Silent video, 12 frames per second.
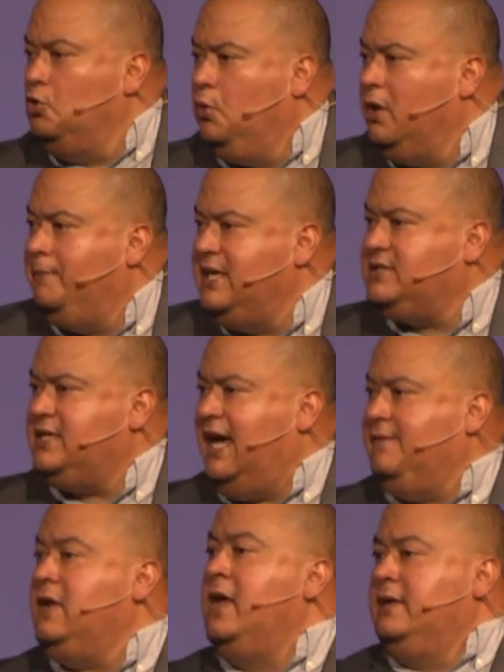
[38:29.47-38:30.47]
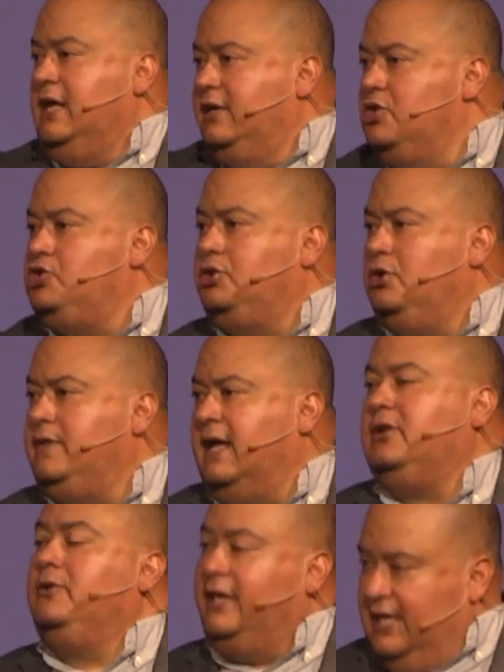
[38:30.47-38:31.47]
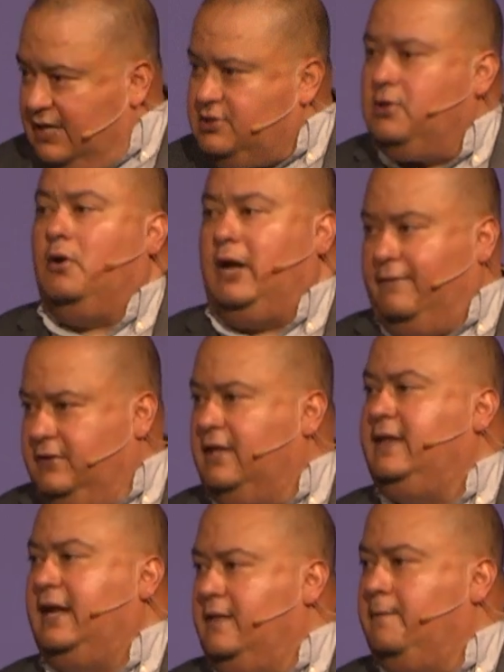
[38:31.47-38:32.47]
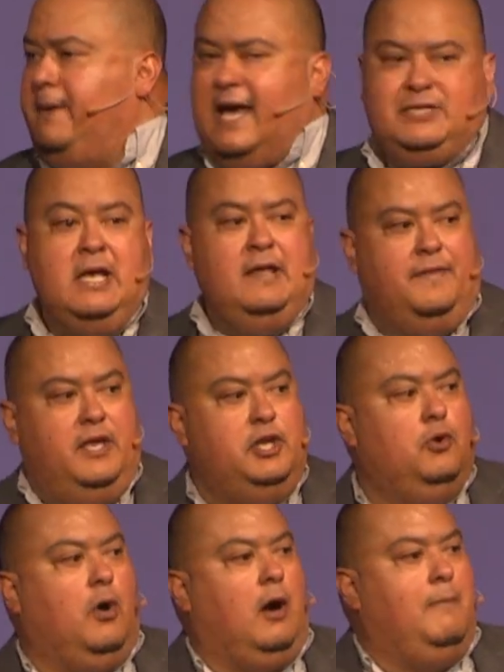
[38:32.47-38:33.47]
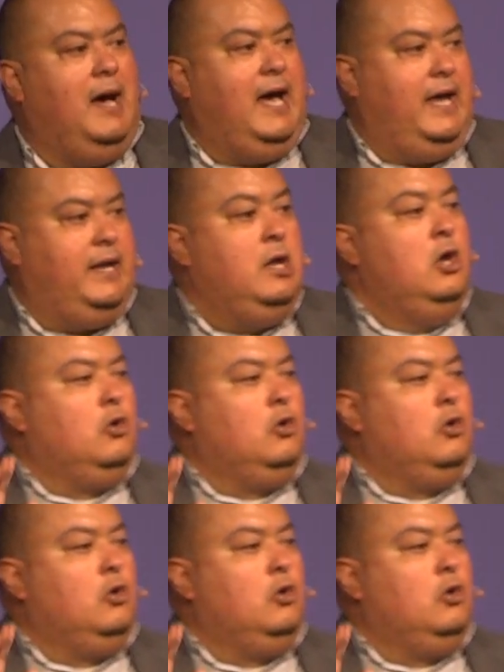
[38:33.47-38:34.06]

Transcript: will be saved. Now, did you do that, Louis? Yes, Lord, I've done that in the past. Then you are mine.